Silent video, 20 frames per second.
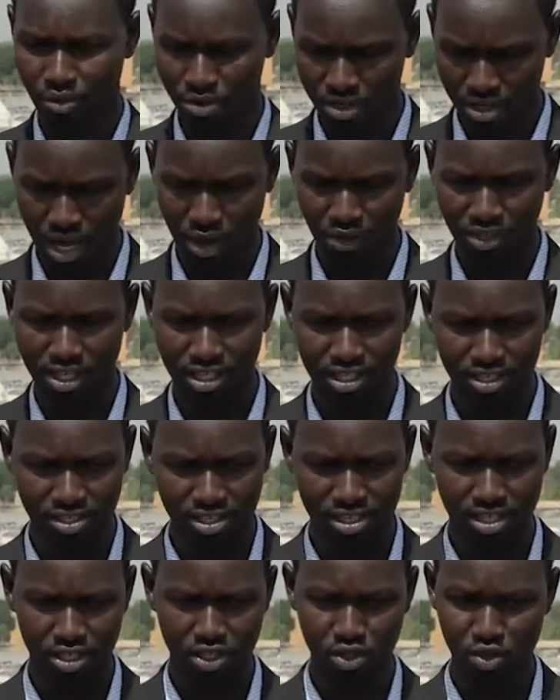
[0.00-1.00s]
now that
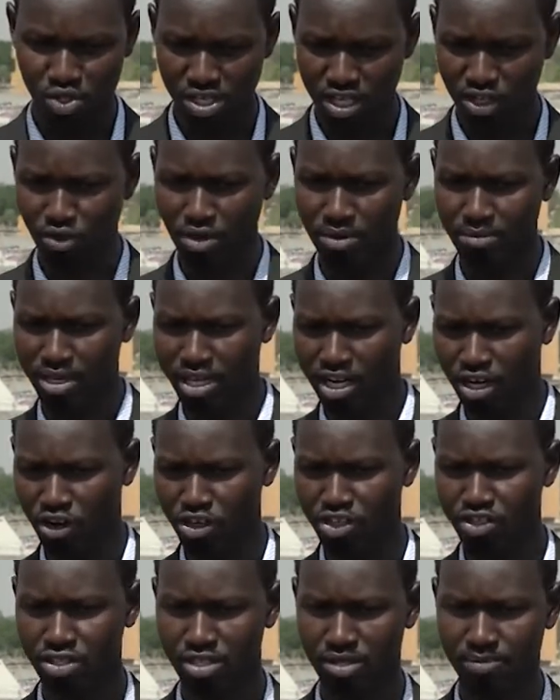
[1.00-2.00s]
this, you said, will be
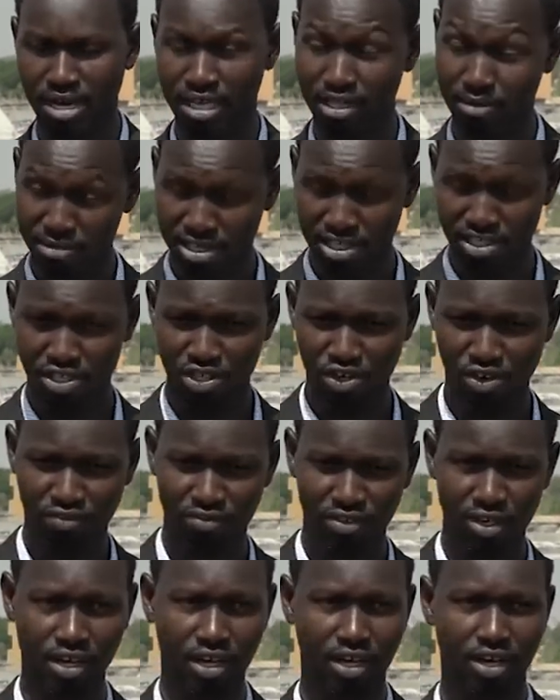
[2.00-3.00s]
launched by the Ministry
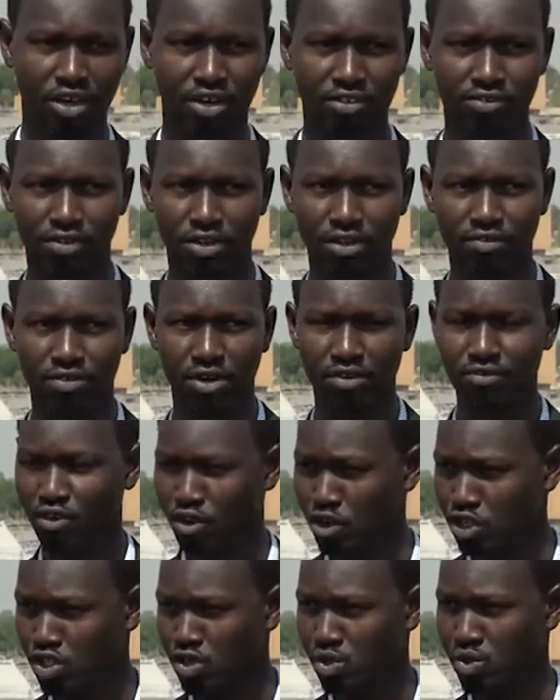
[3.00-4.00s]
of
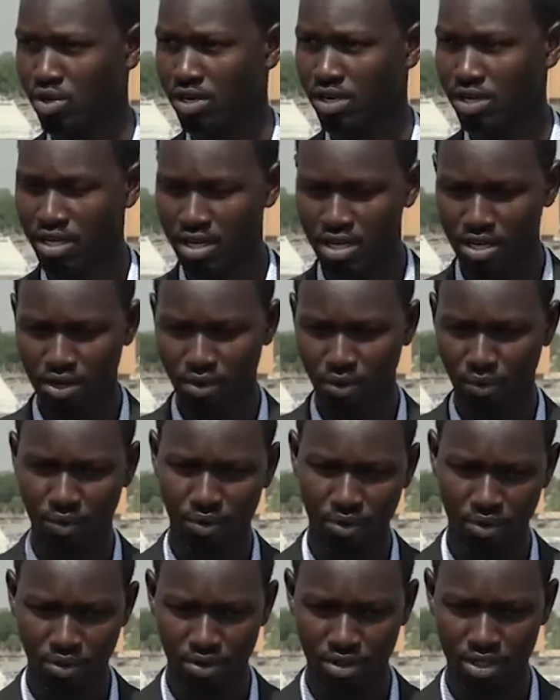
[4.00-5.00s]
Road soon,
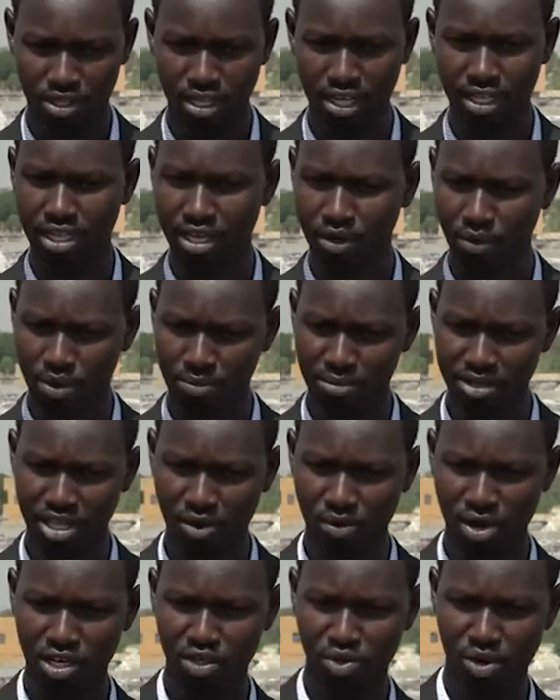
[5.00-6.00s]
that they will be
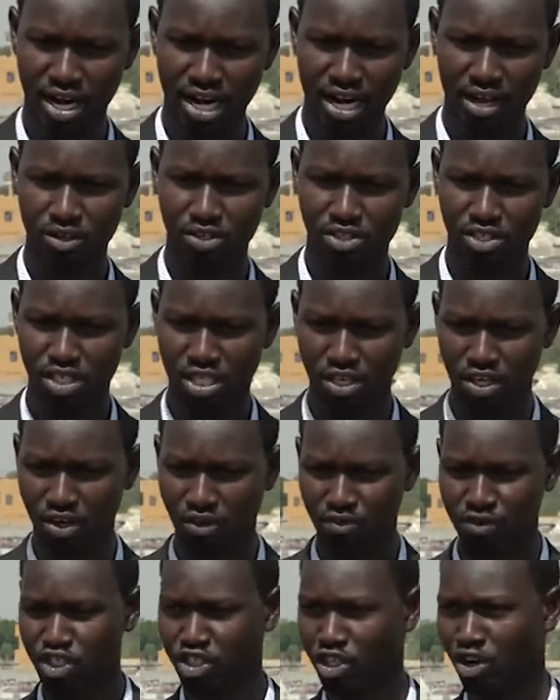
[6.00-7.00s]
the one to announce the
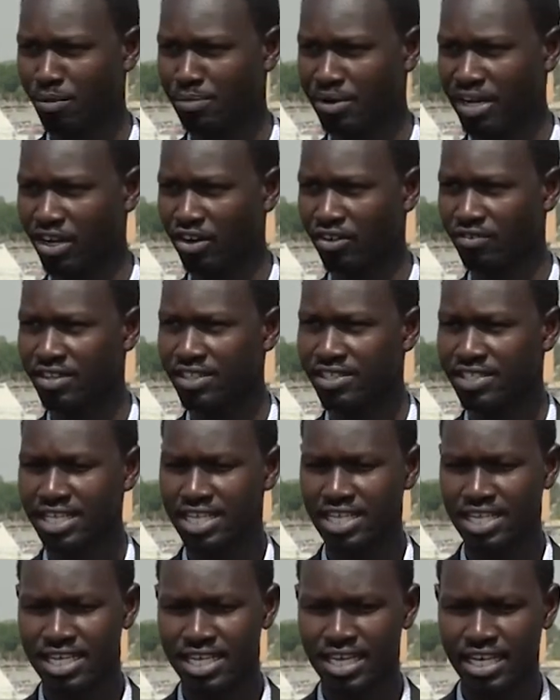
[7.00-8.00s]
official opening of this.
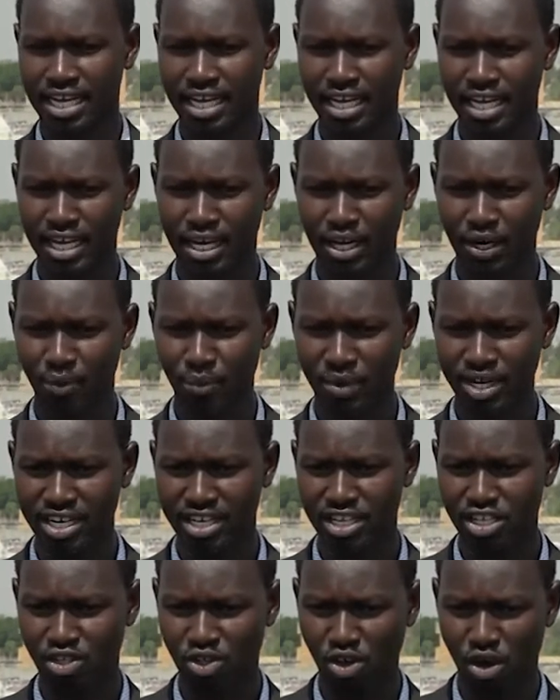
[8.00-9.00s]
When
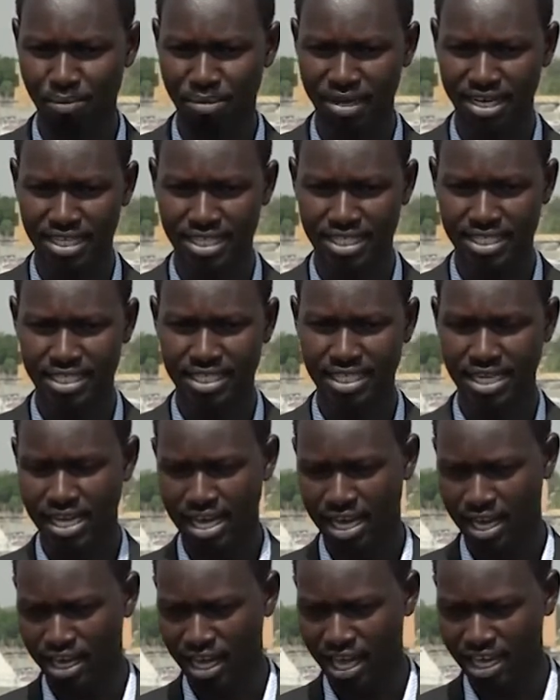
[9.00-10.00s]
it is open,
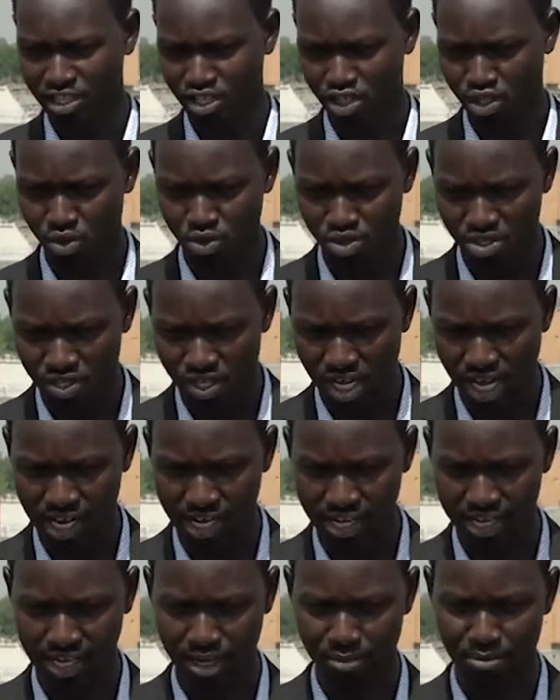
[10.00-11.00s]
I asked you this
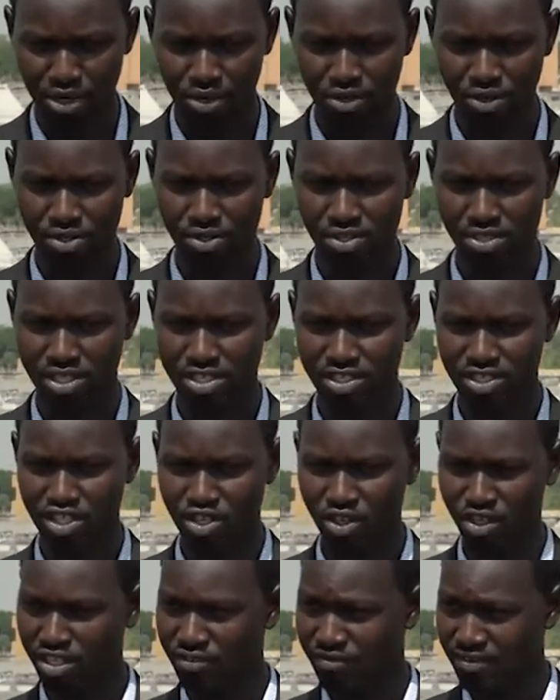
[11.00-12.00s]
earlier because this is
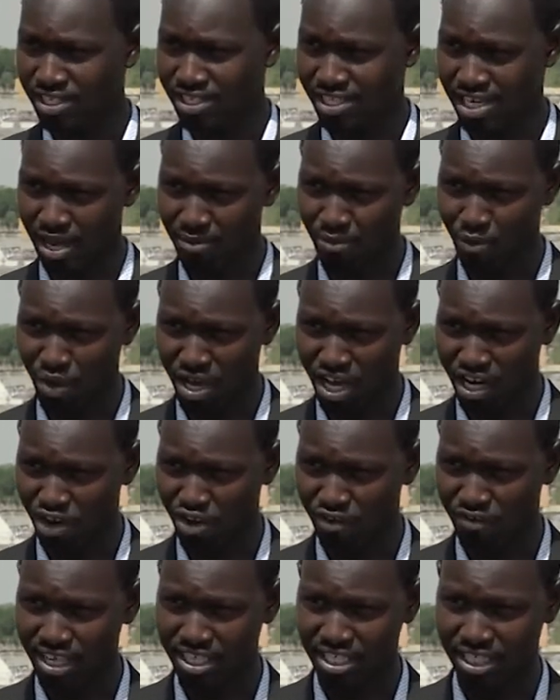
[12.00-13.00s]
not the first time we are
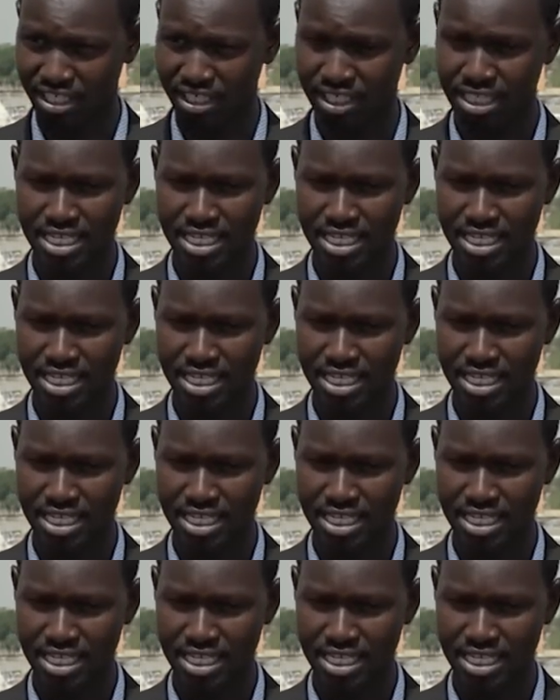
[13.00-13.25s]
renovating.